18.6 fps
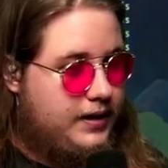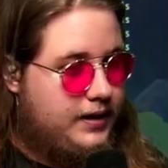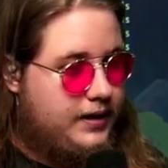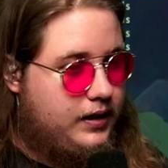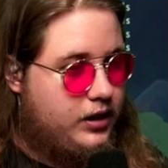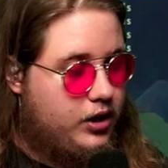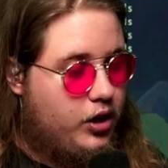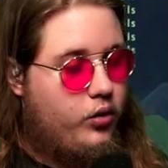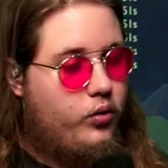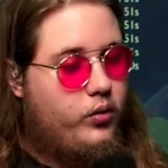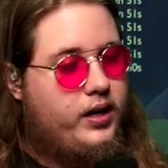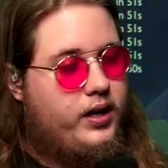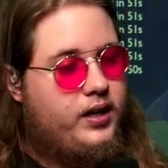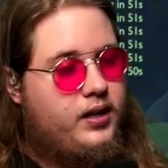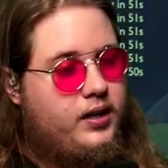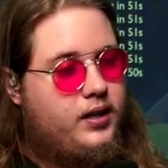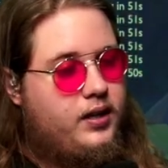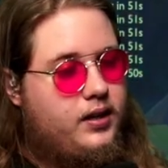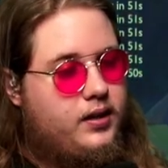
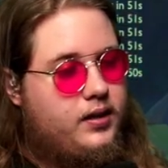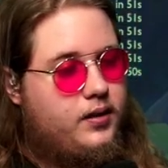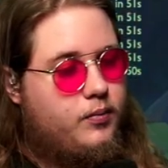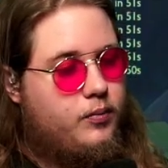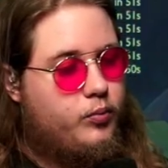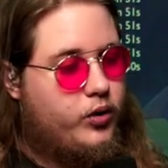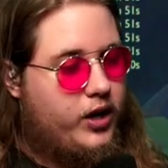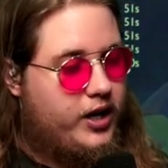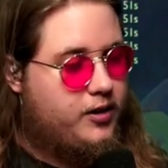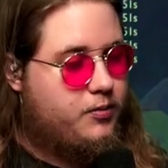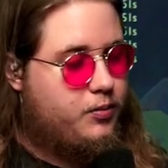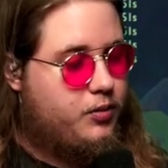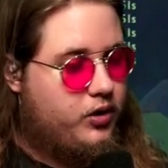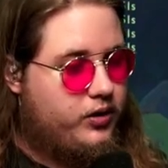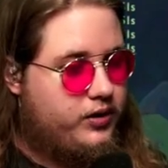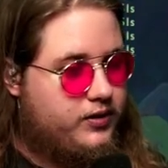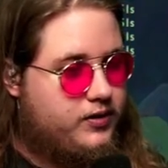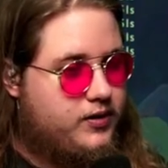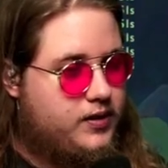knowing
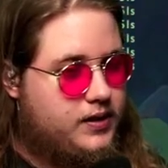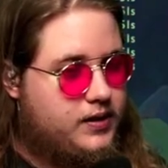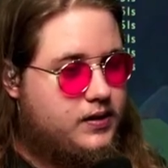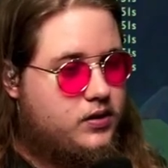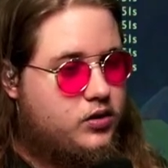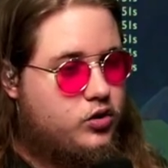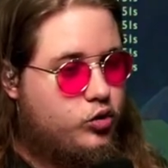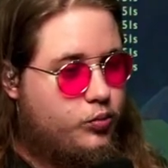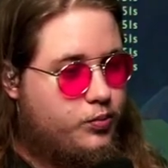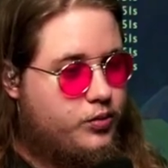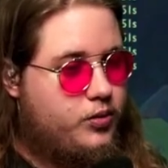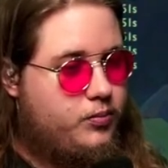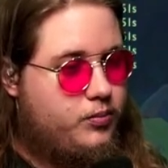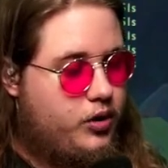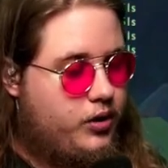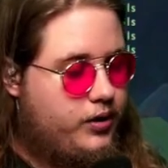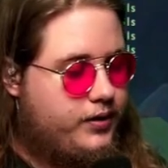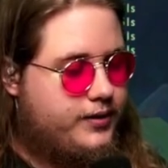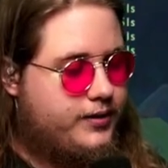breakpoints is super
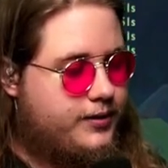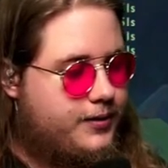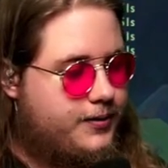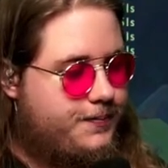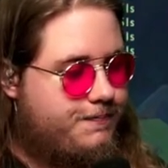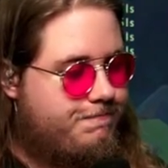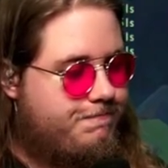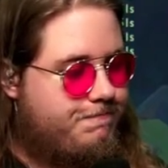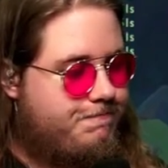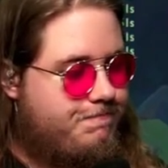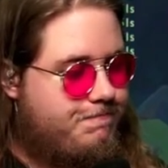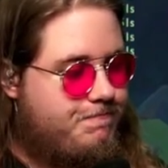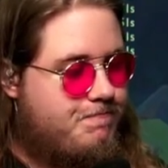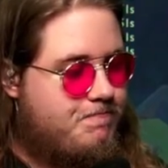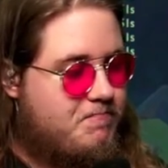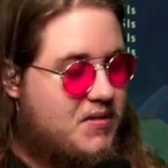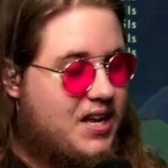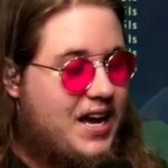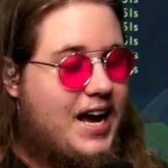important.
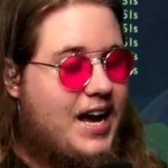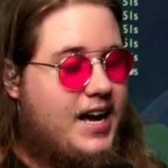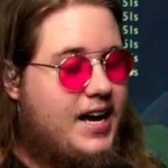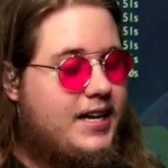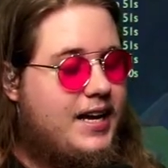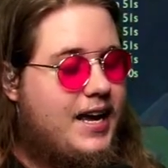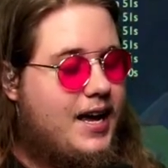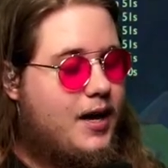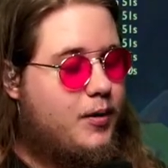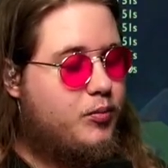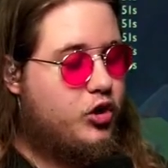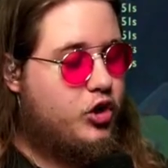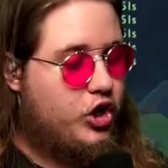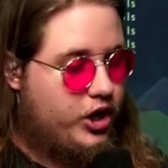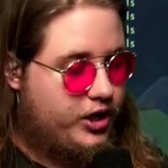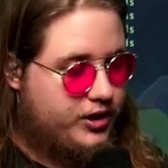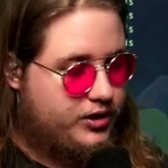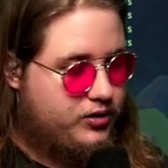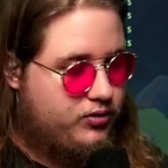I am
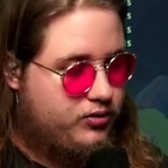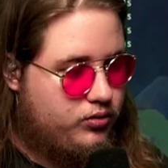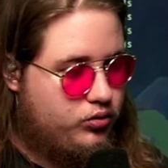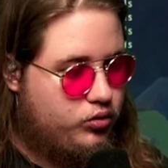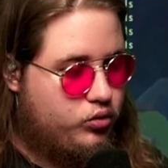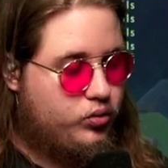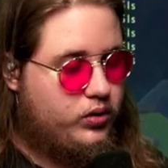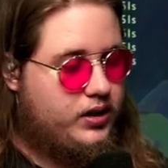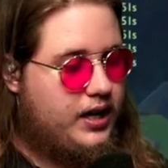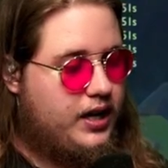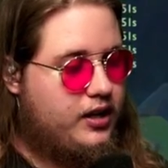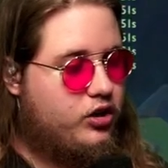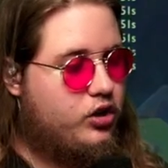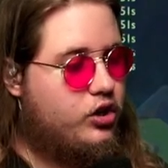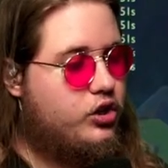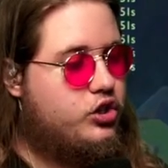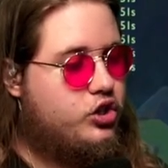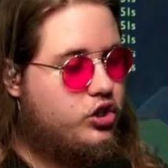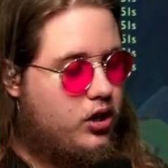not doing a
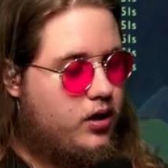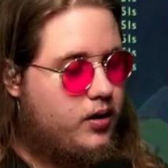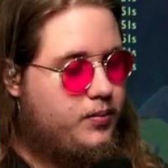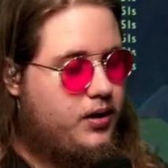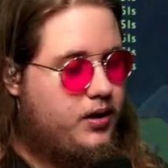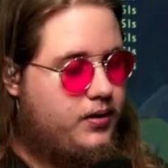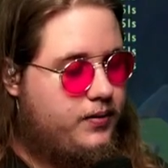good job